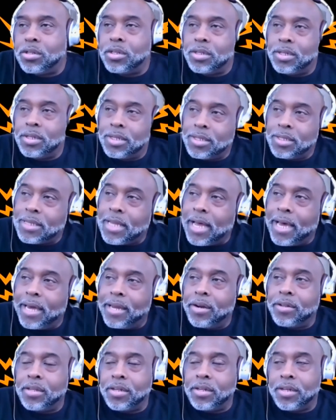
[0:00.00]
the
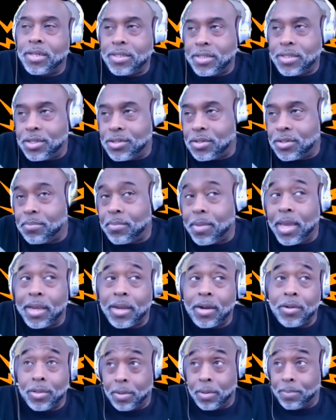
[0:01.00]
decider, the decision
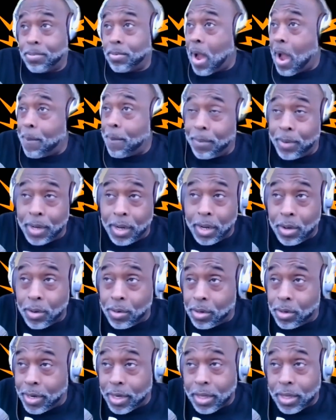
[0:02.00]
maker, the property owner,